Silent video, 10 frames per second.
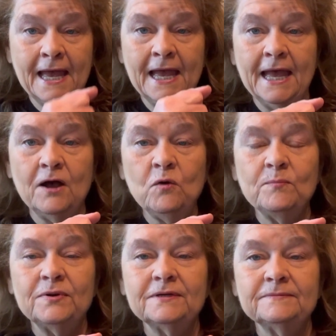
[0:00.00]

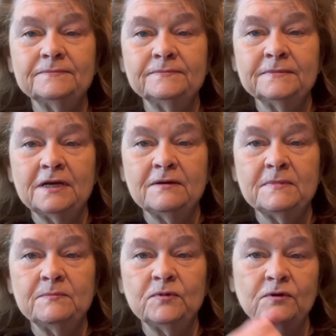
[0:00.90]
Help?
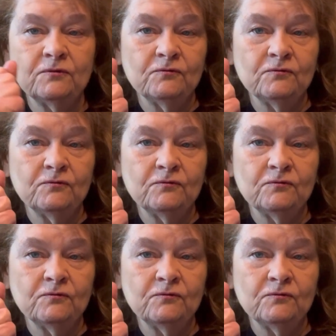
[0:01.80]
Remember,